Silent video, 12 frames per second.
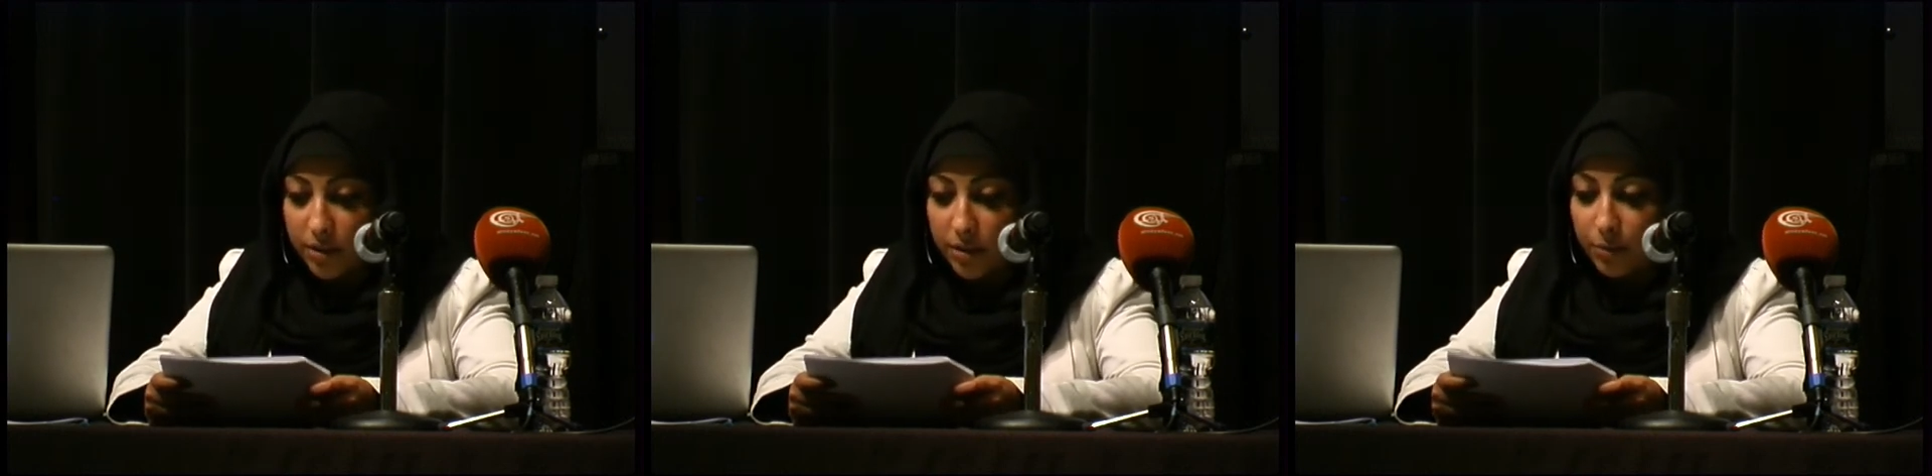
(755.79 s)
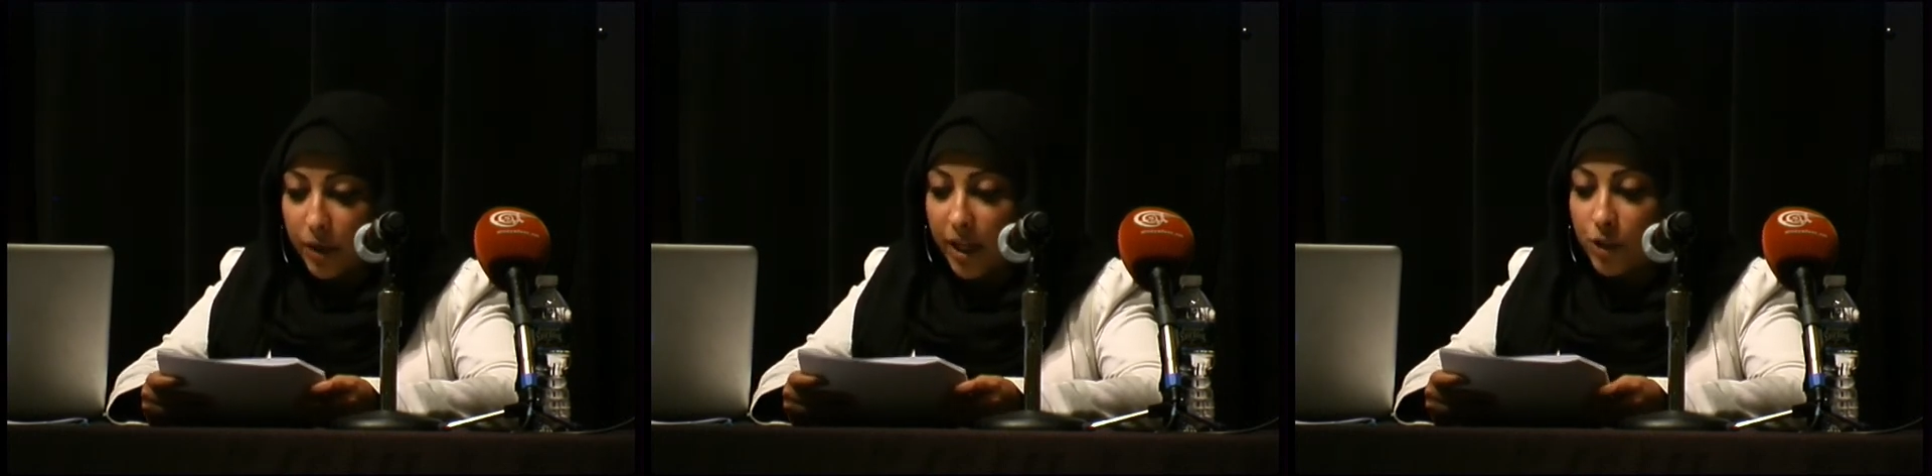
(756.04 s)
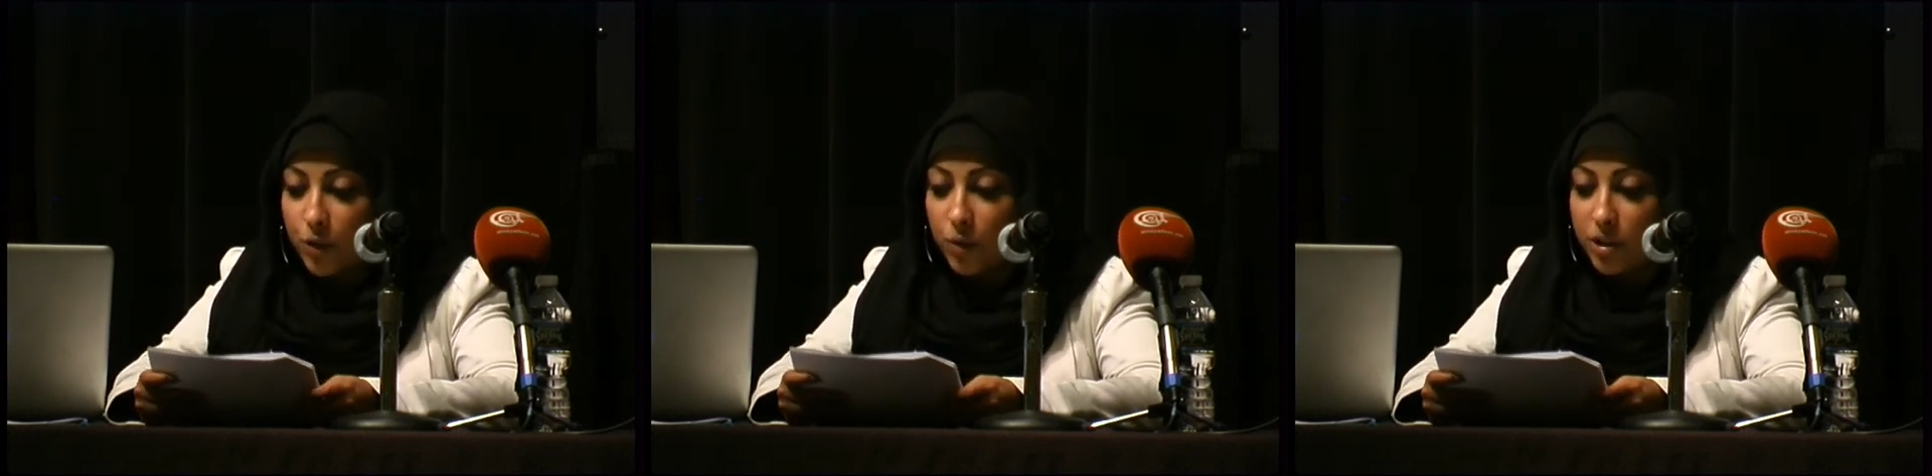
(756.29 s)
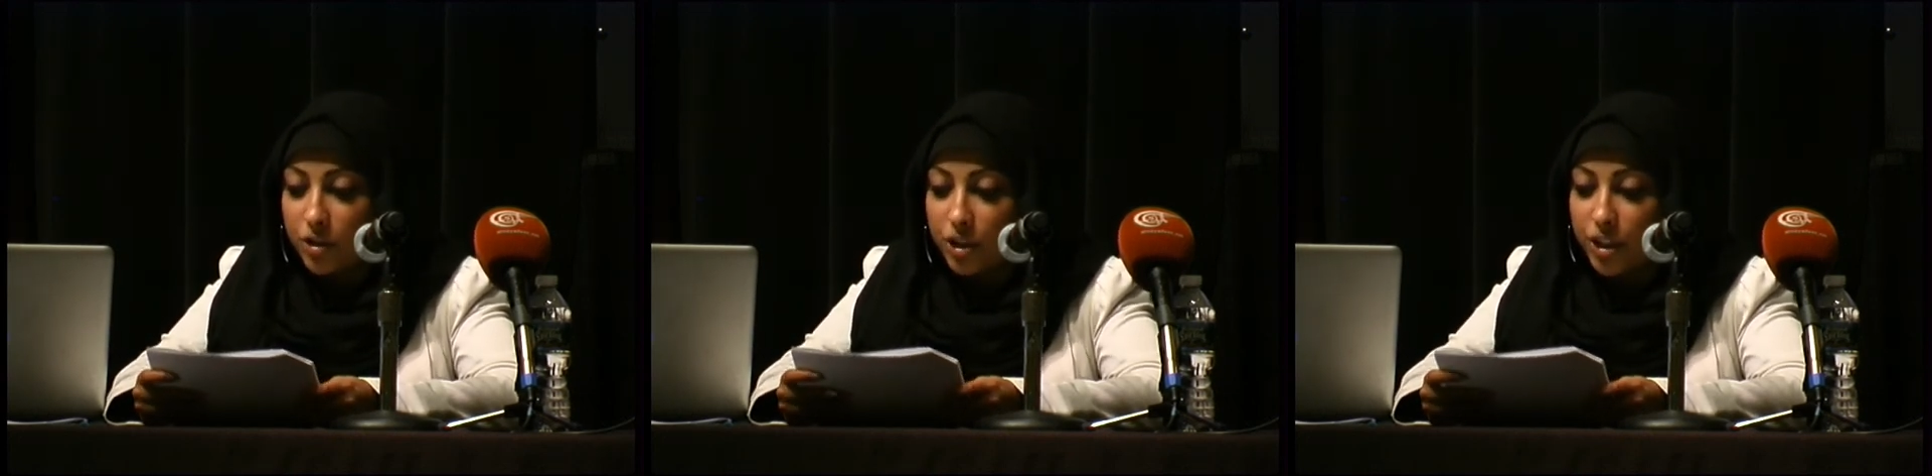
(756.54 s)
but I do
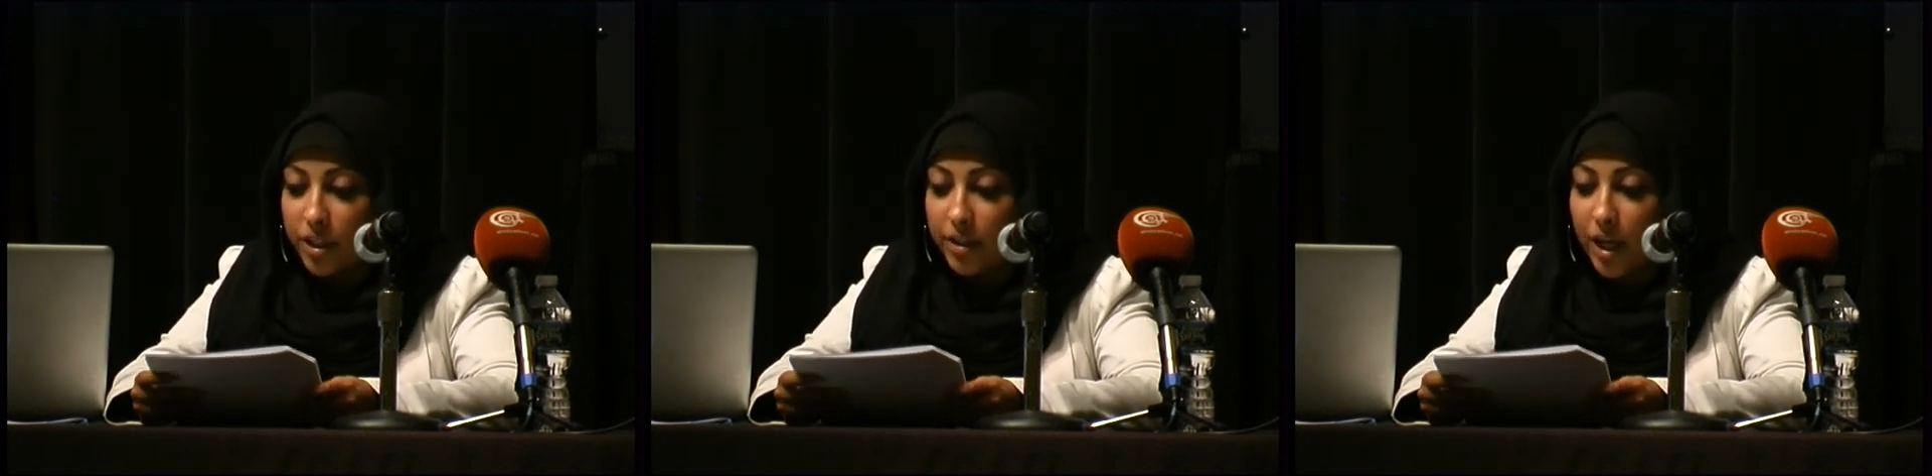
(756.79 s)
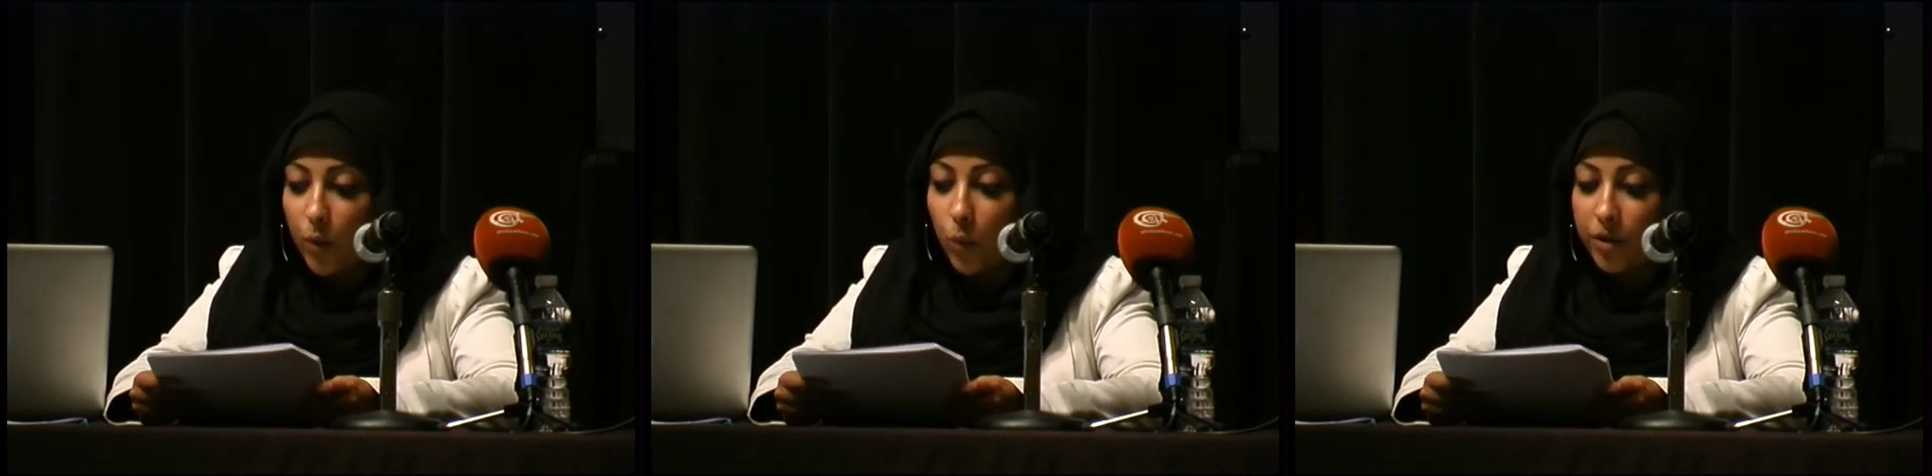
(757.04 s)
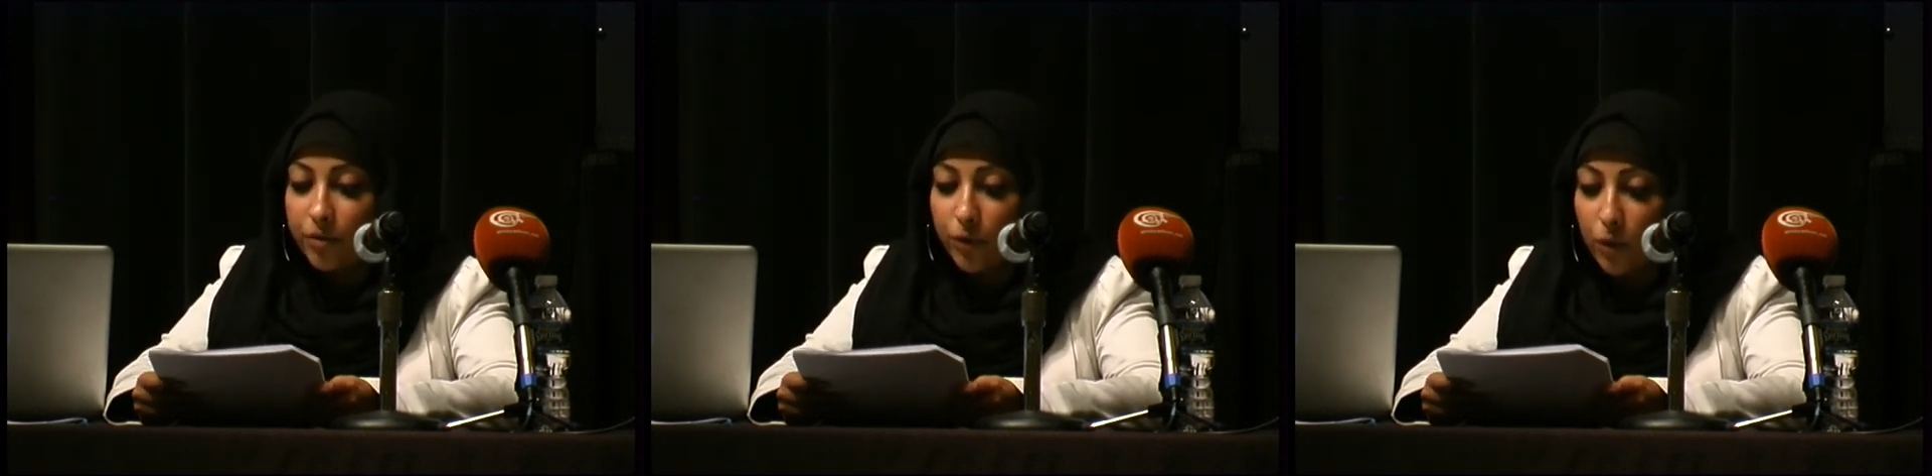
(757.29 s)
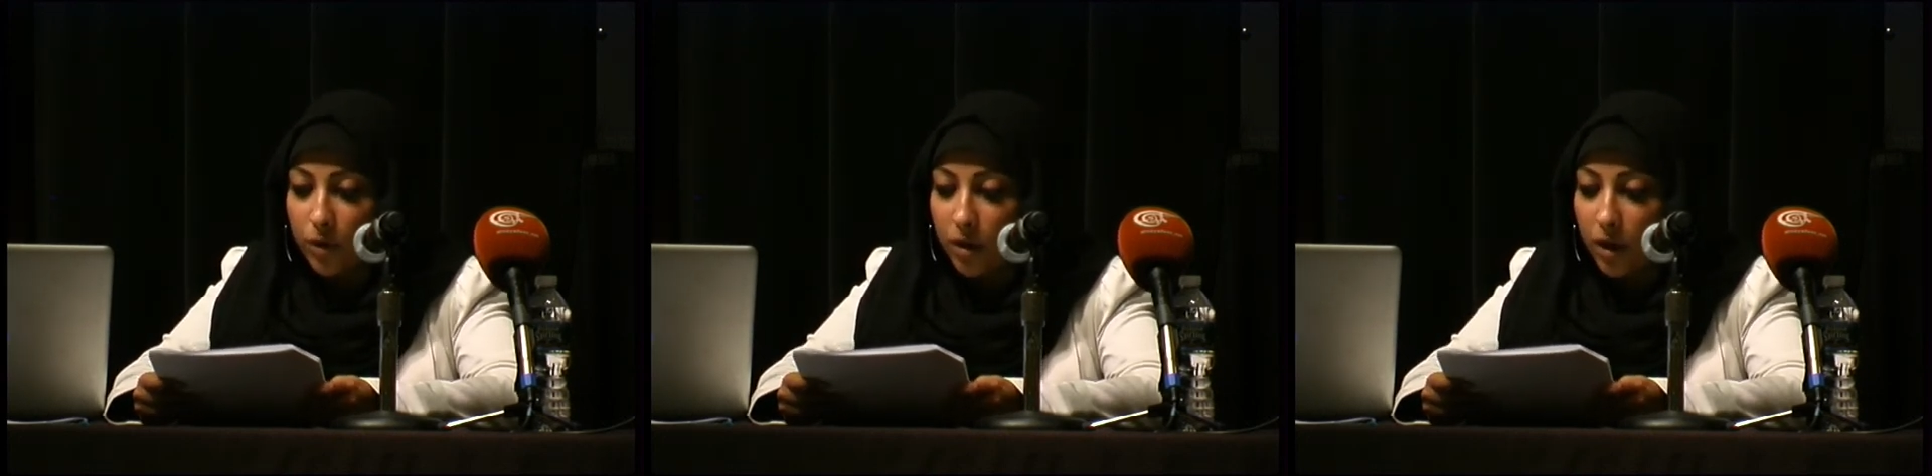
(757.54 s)
want to share that one
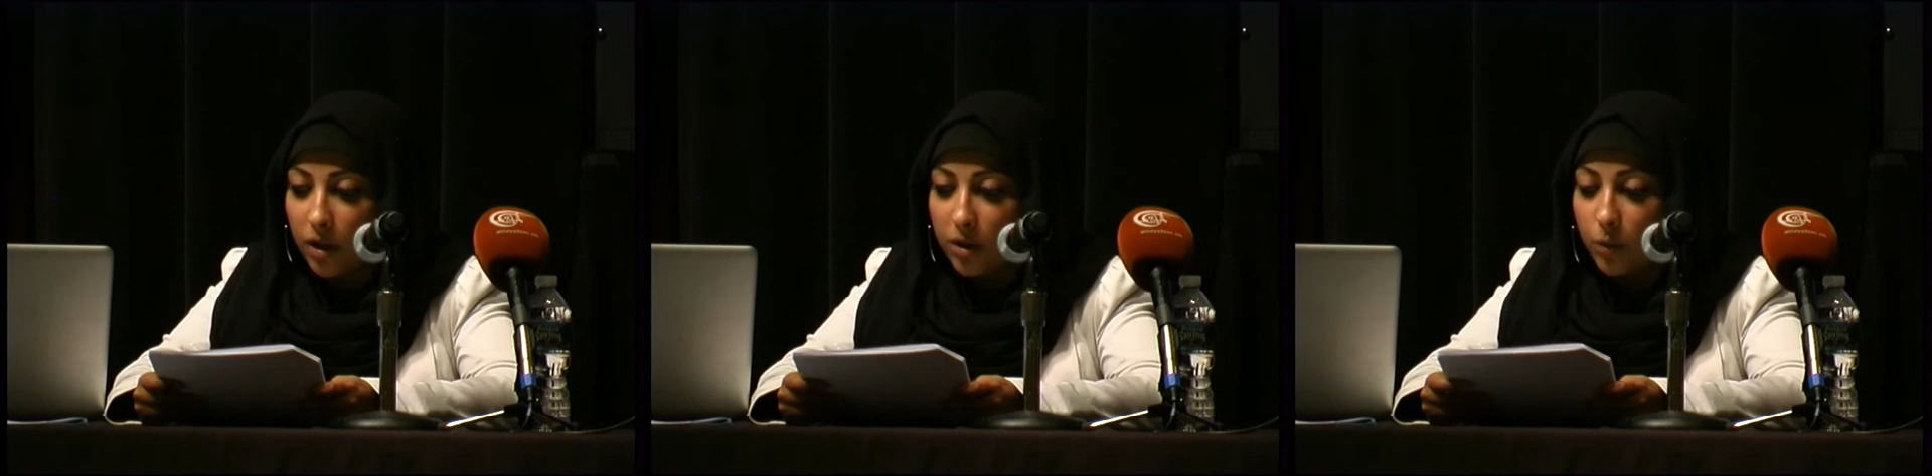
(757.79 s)
phone call